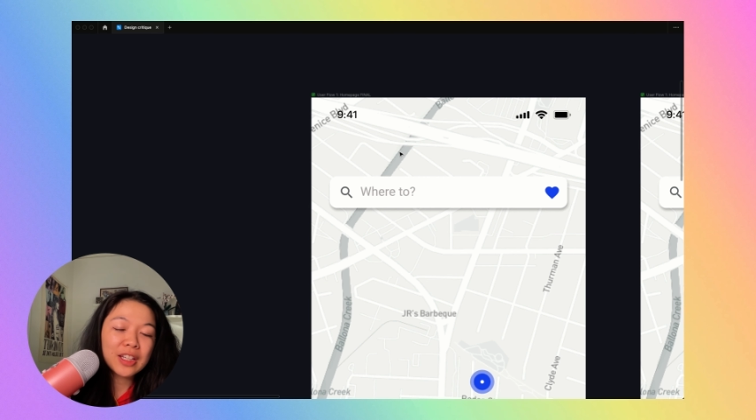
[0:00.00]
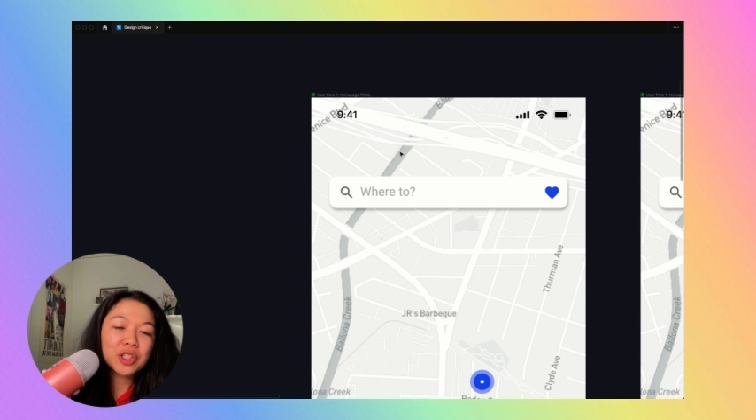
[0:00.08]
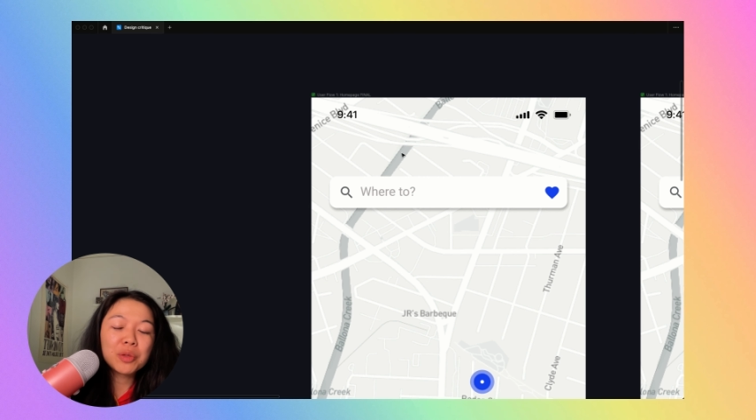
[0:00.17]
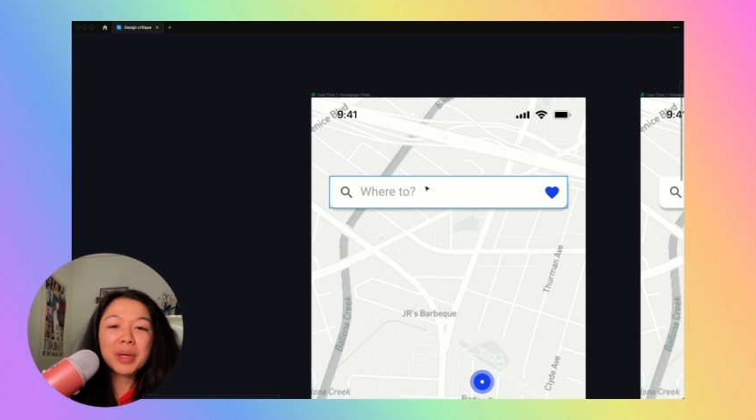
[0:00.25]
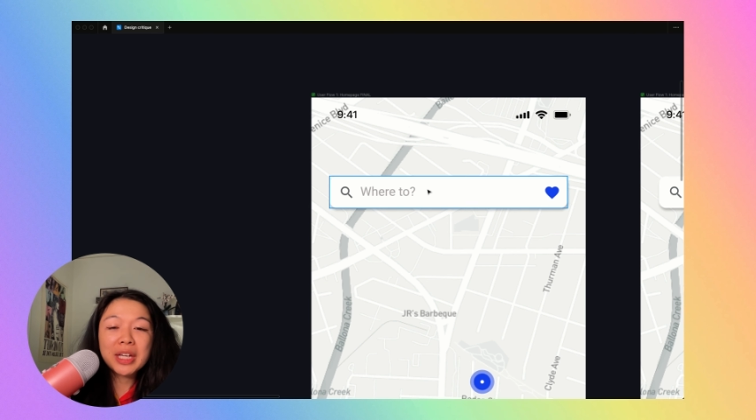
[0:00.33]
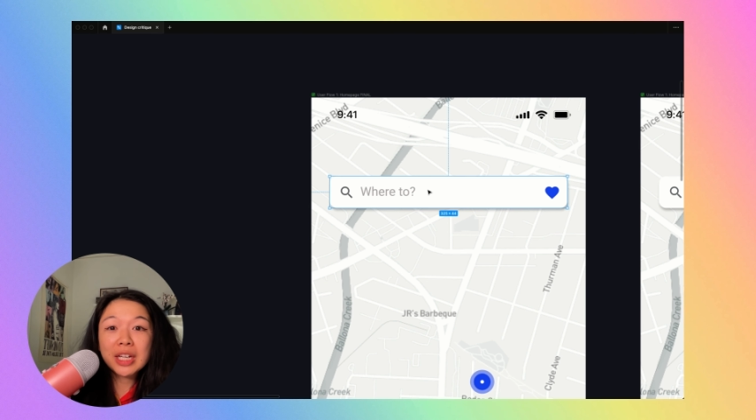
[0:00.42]

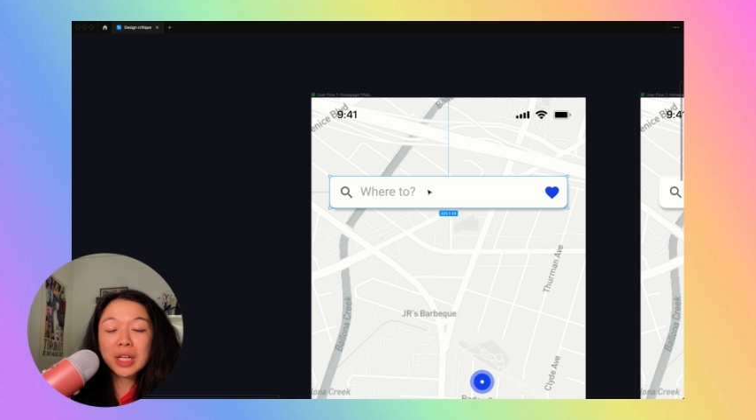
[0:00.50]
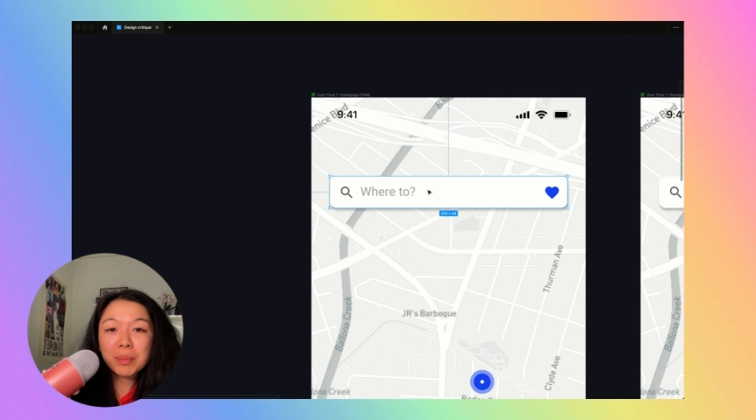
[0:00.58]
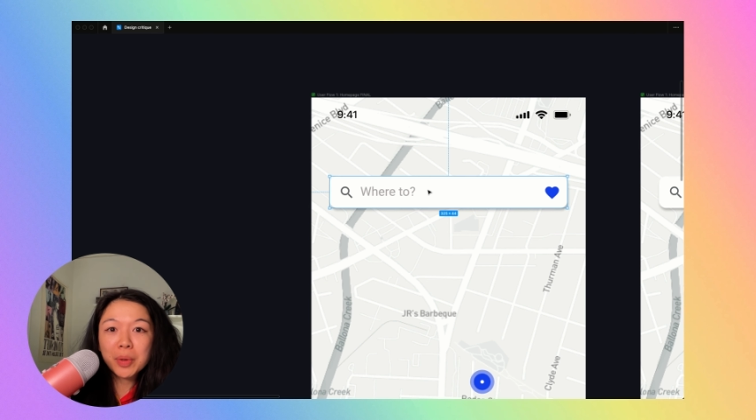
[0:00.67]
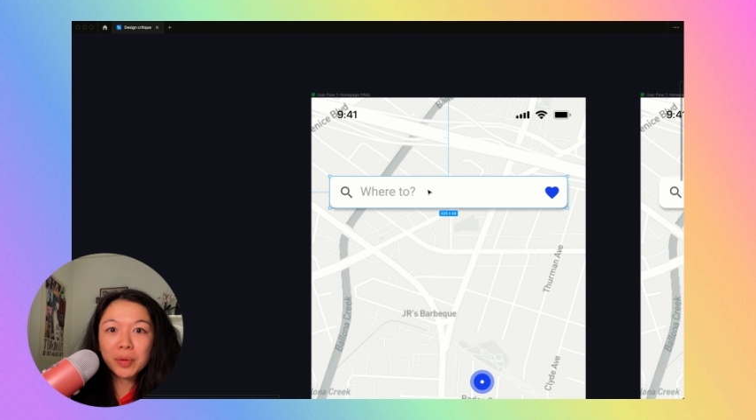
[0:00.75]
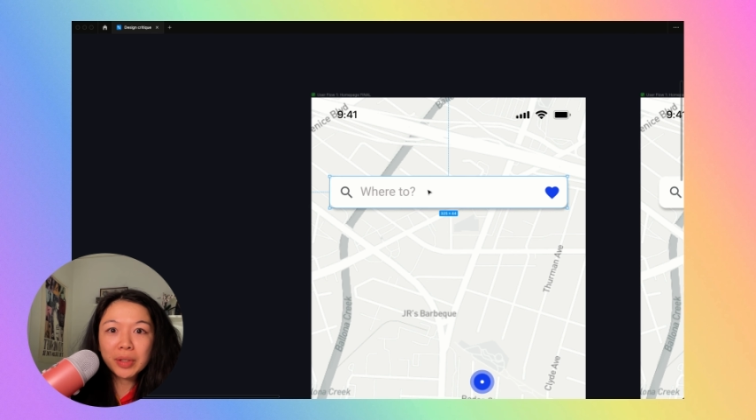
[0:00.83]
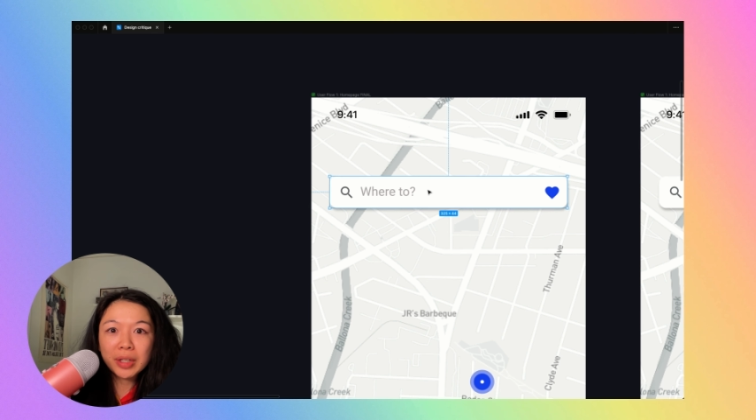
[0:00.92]
you'll make a
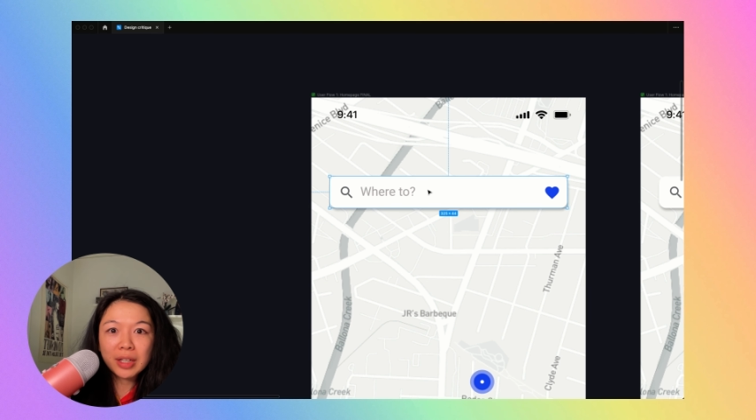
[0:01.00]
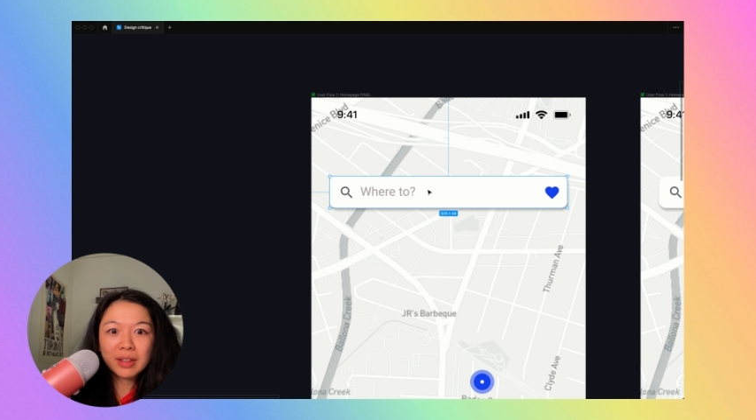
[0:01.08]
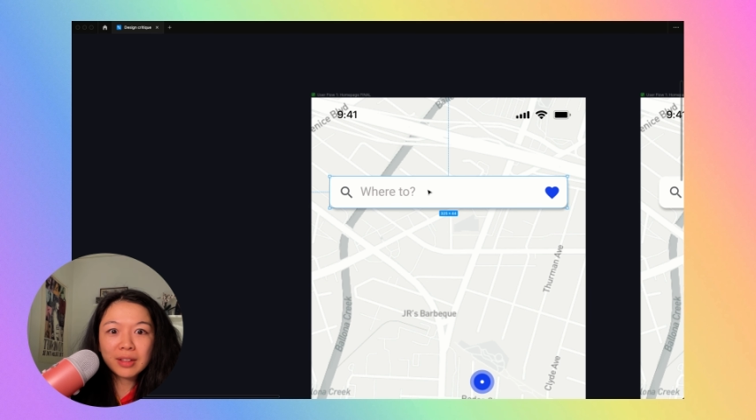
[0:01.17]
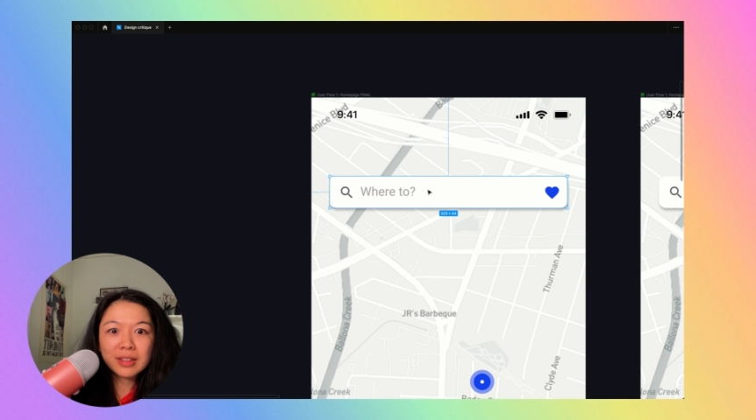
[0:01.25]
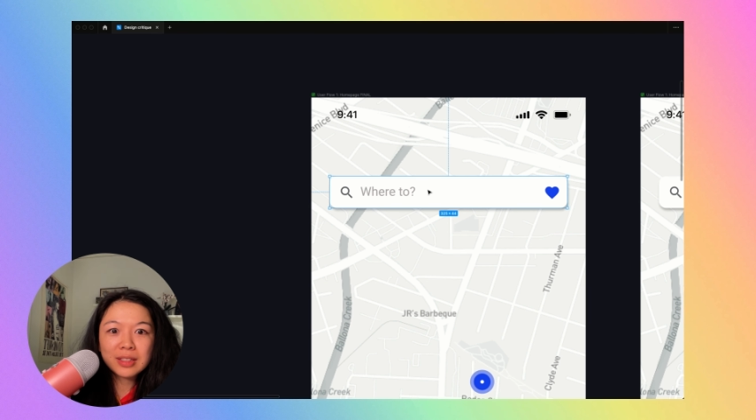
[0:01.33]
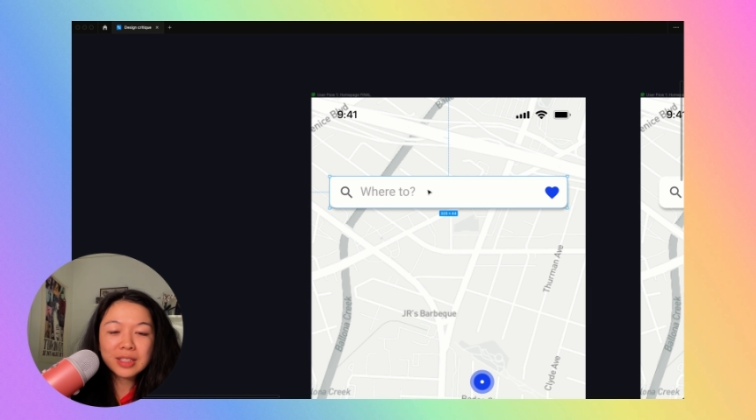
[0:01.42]

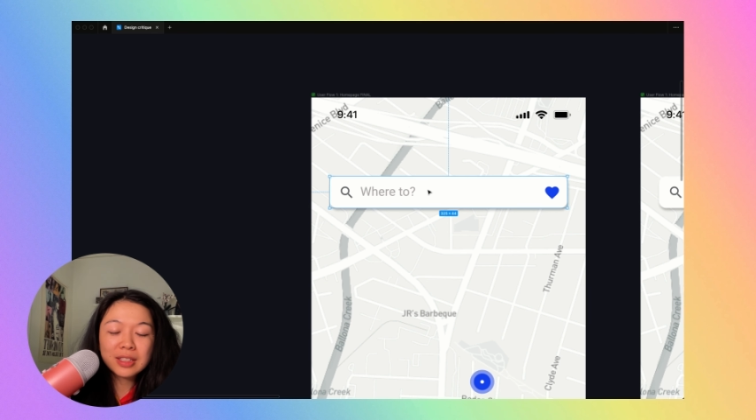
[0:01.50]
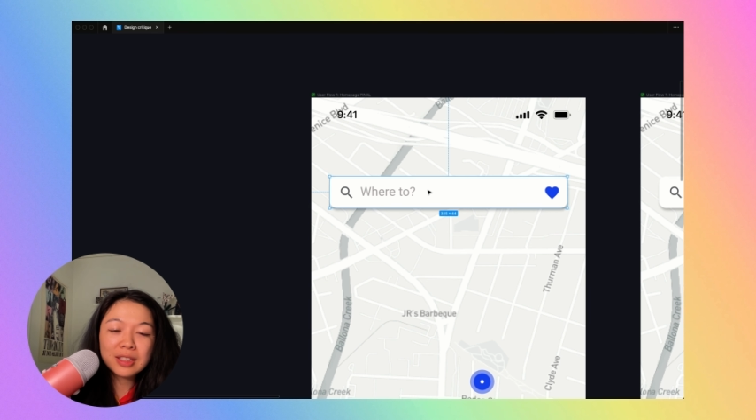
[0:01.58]
component